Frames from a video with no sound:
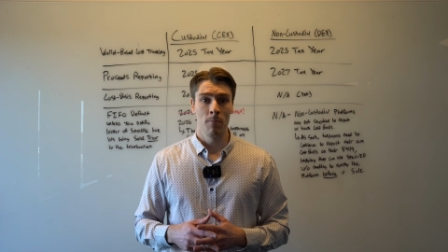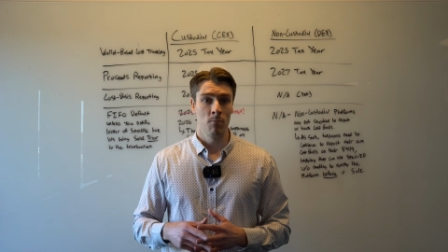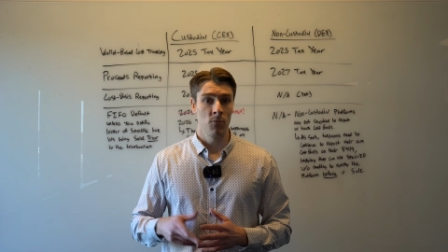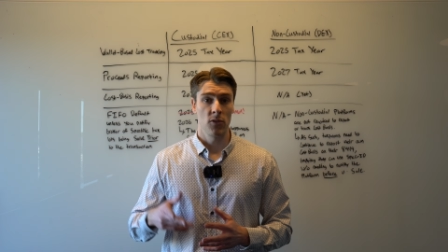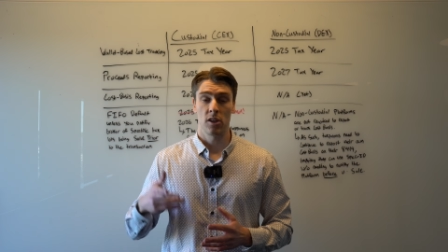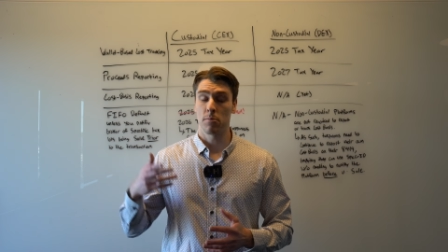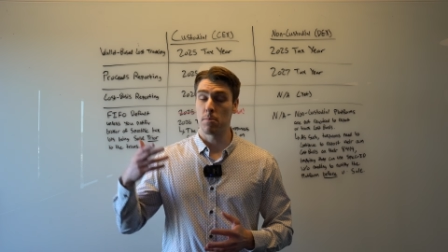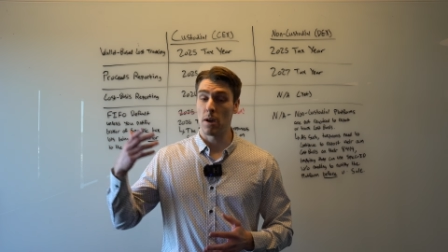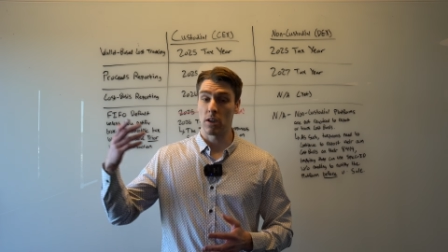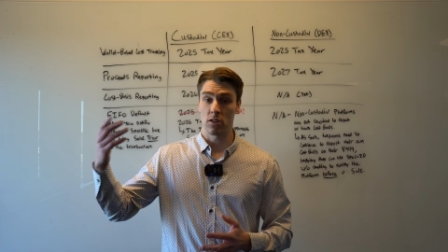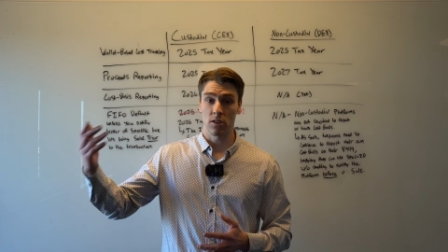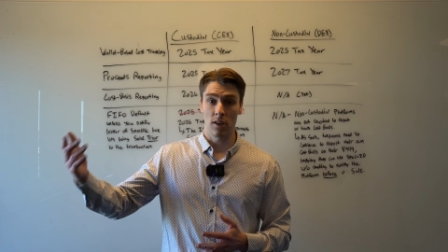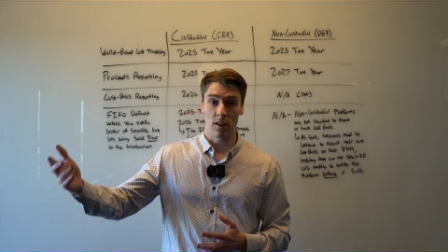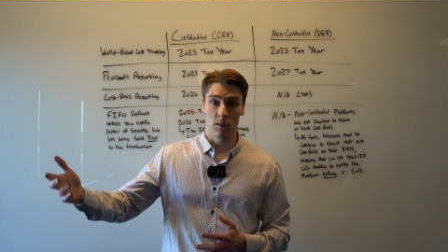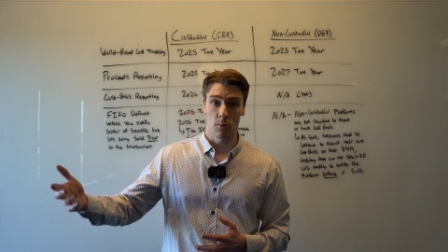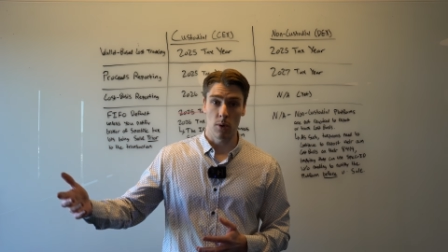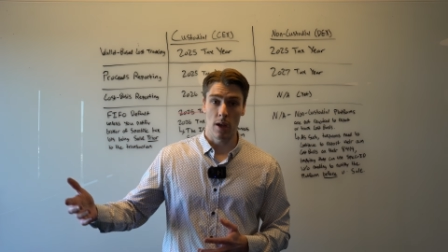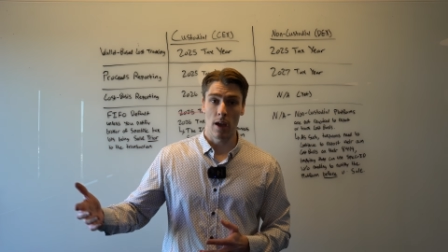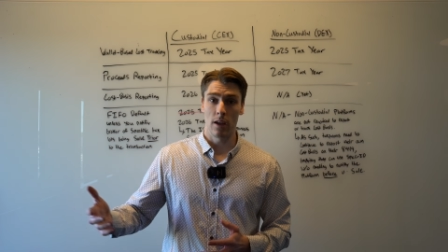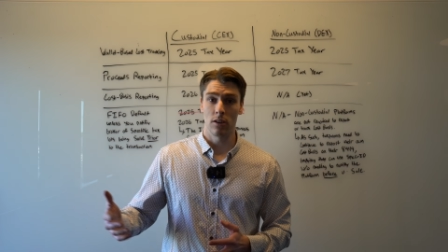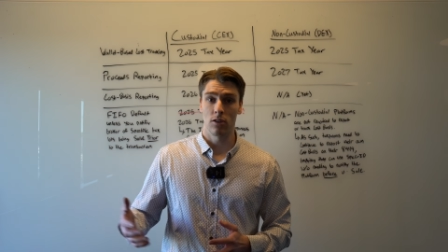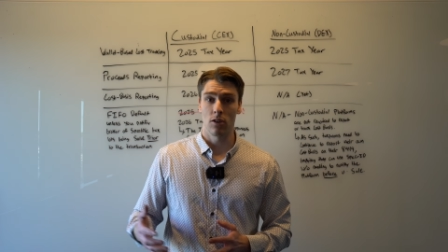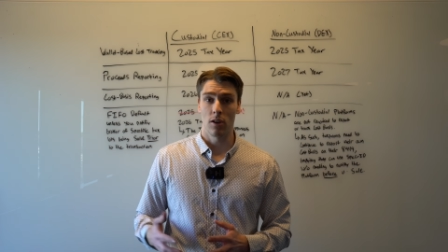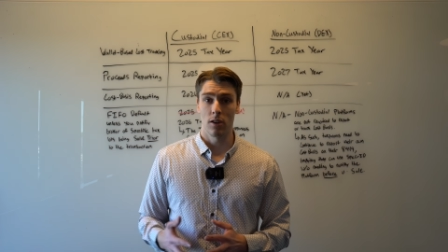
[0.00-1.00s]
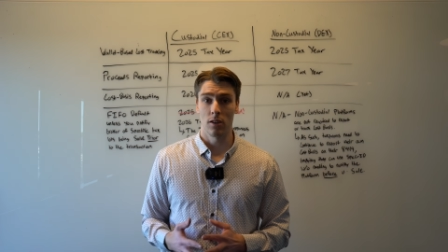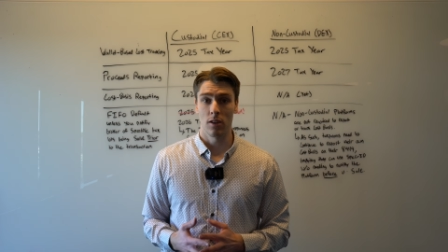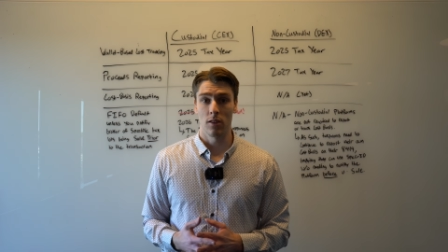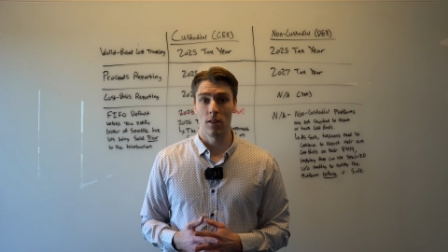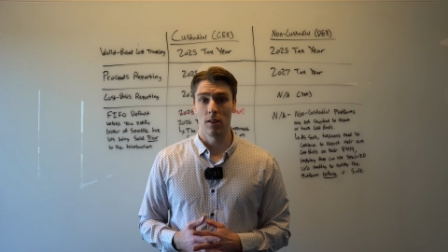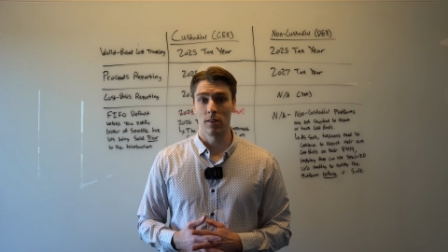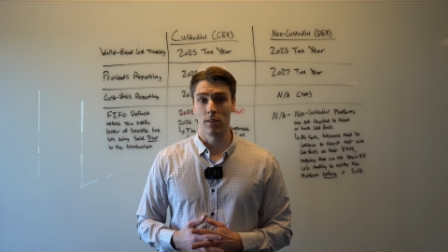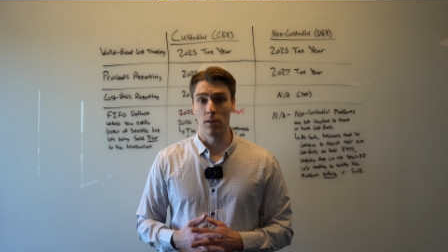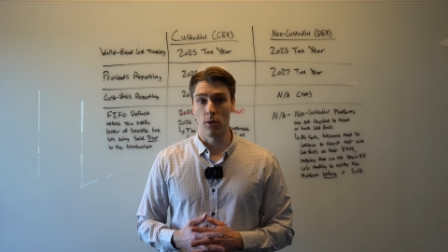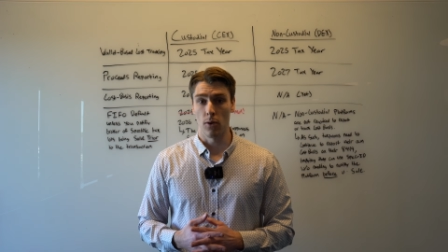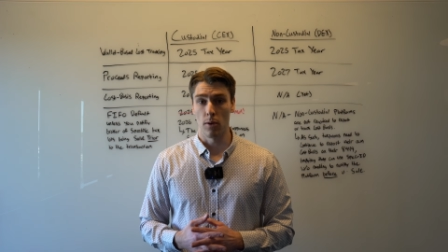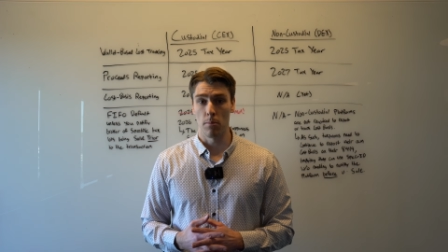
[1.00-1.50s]
especially as we enter into
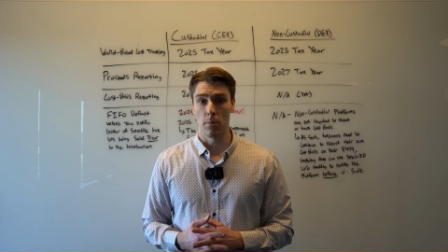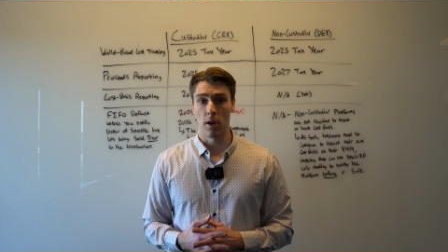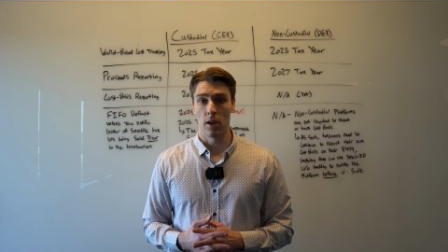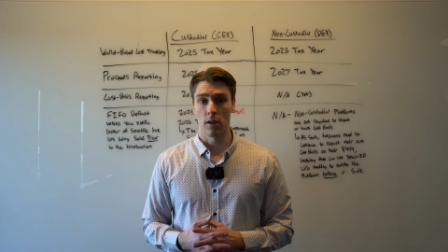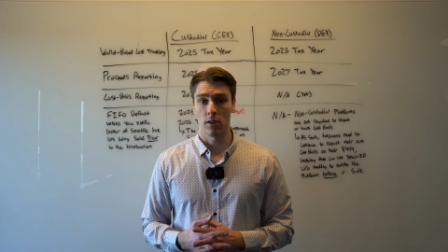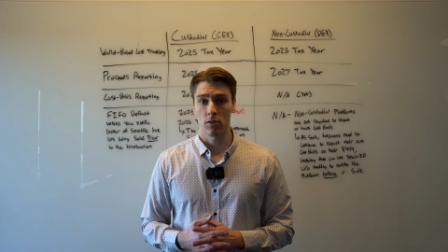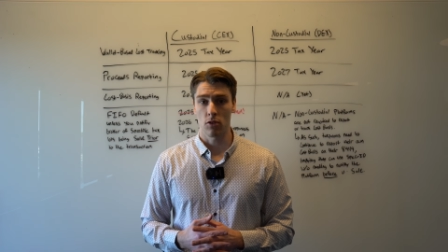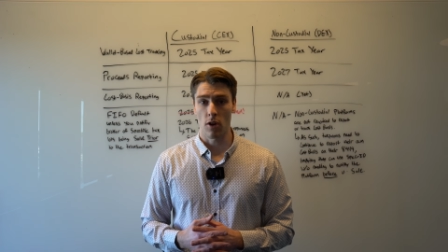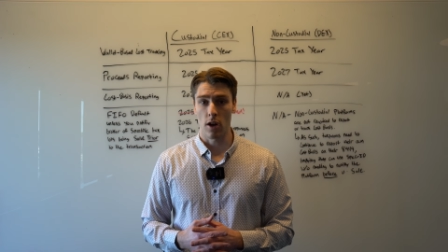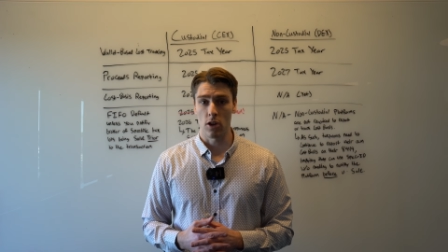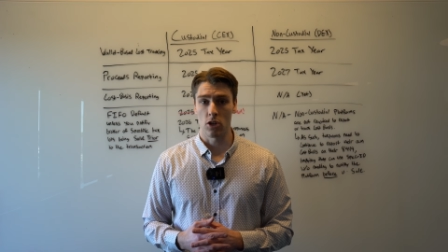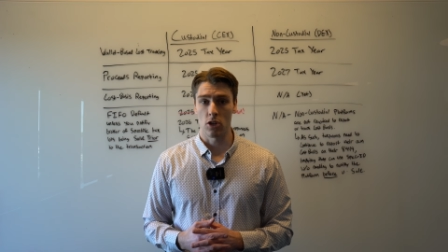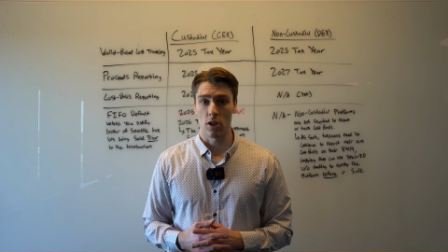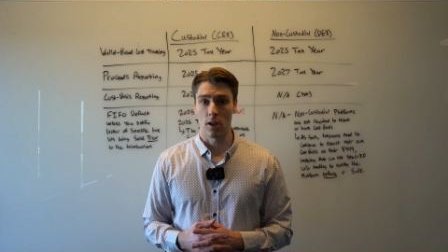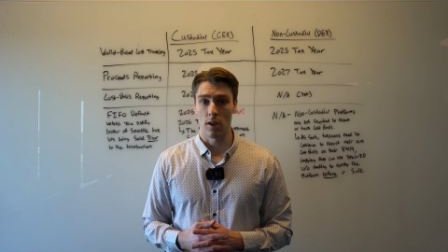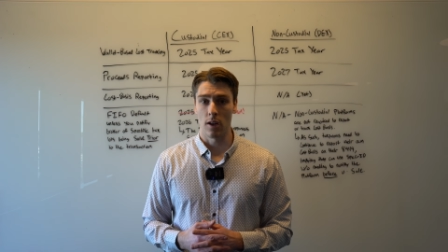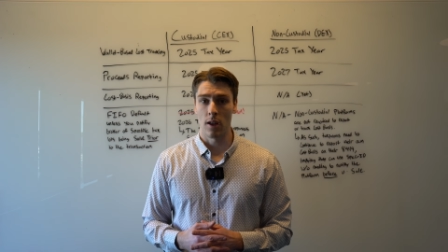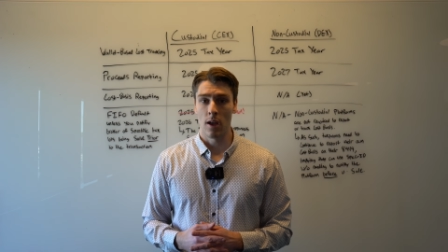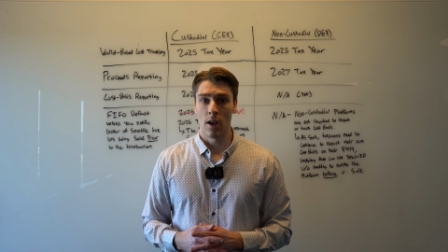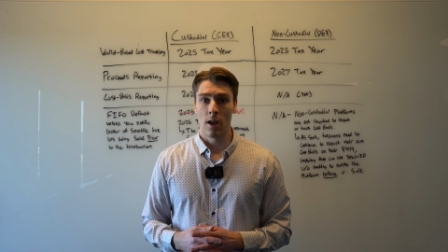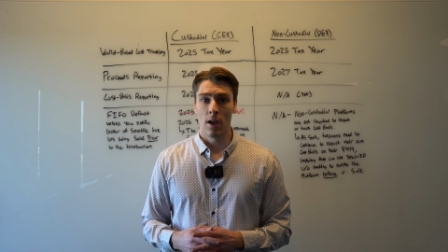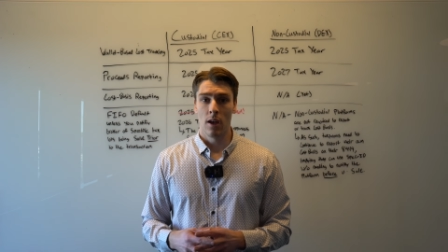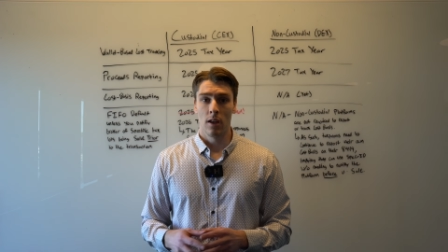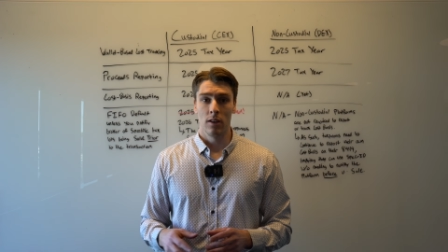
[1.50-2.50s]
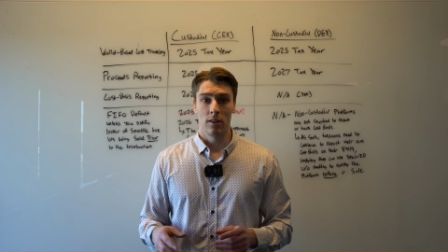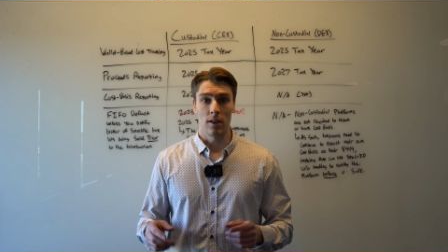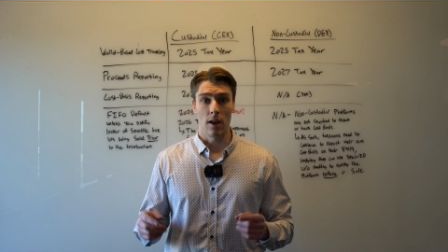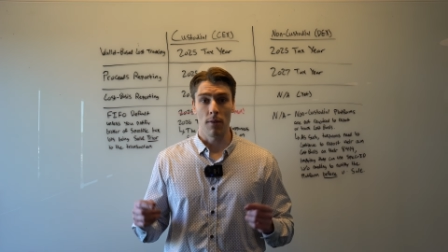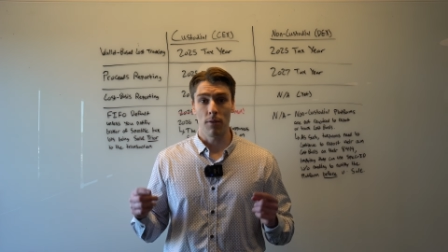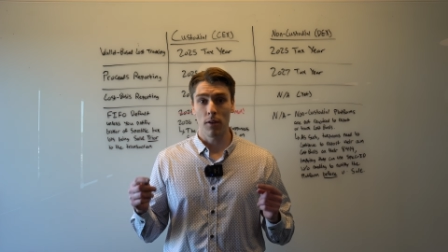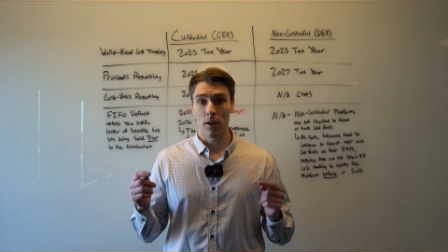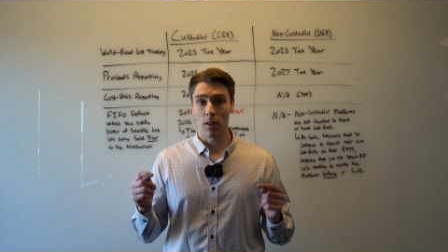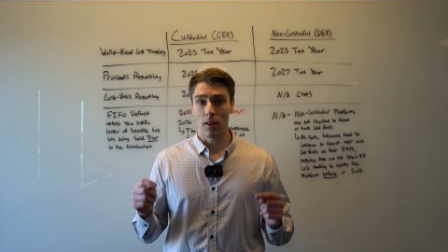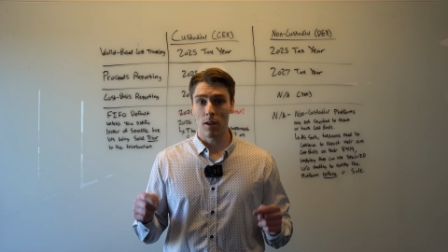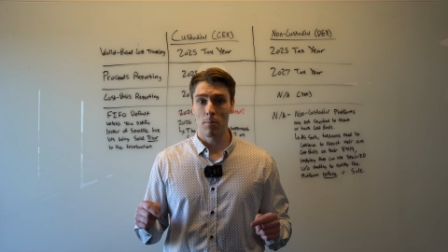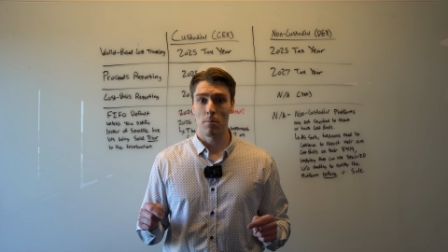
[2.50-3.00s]
this new administration,
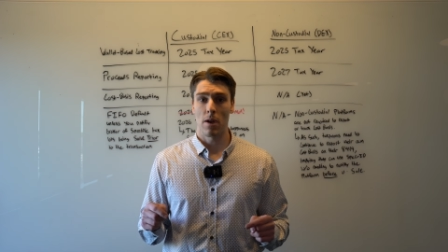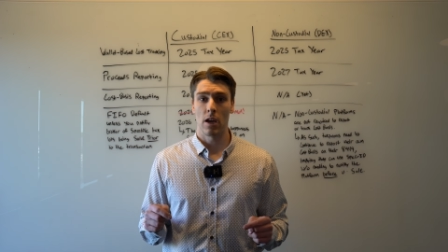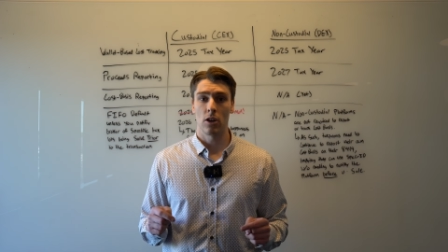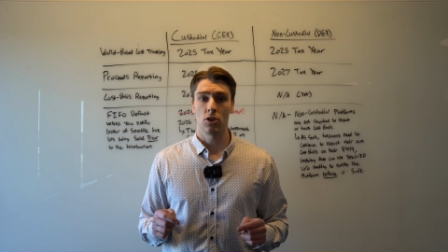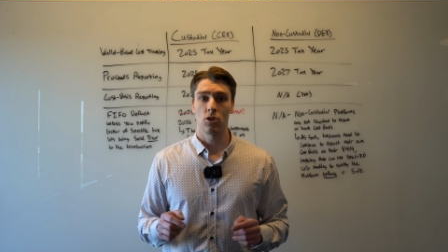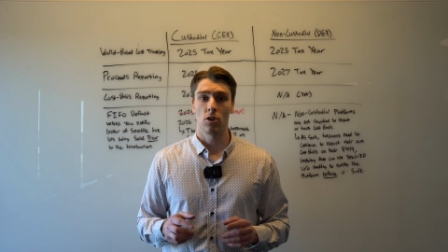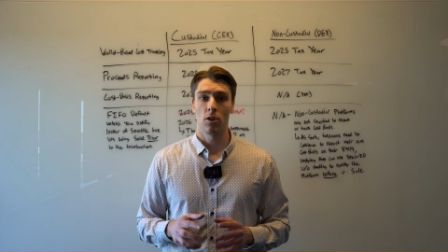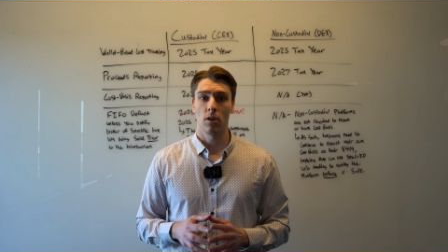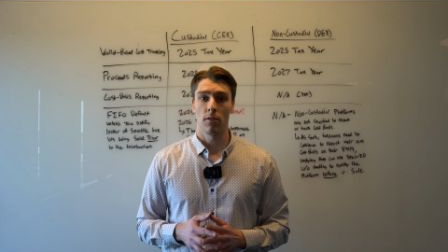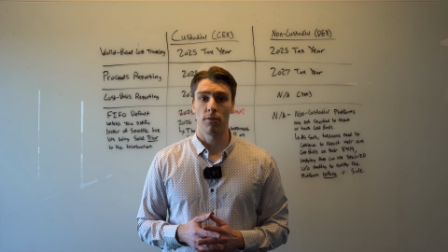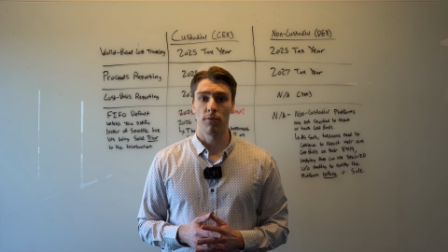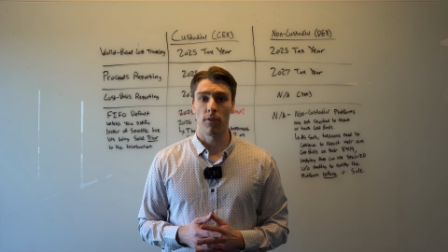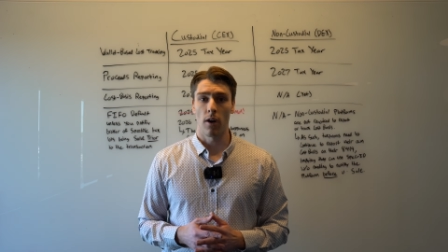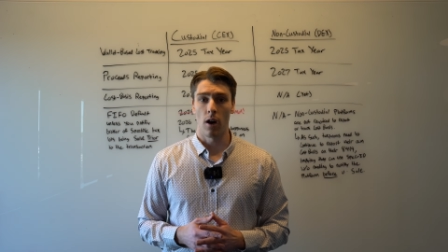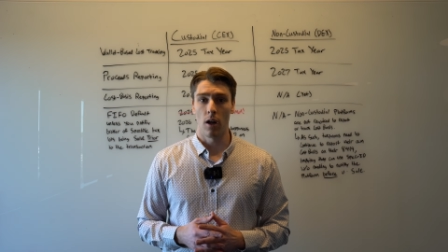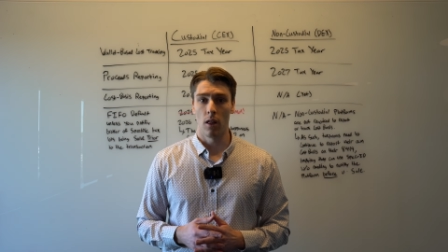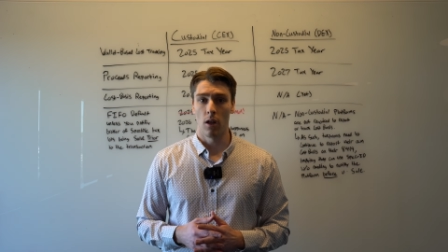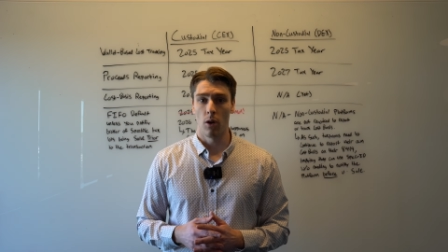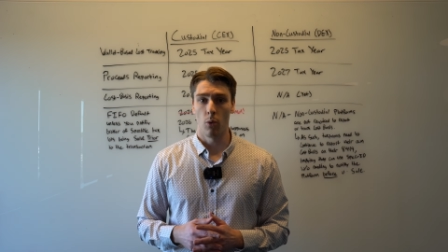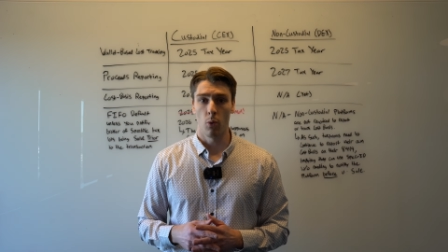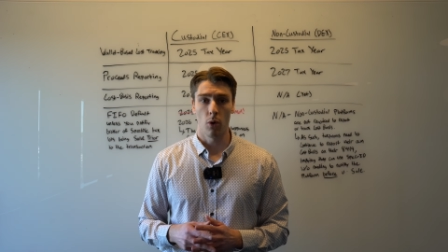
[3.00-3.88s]
definitely make sure to follow.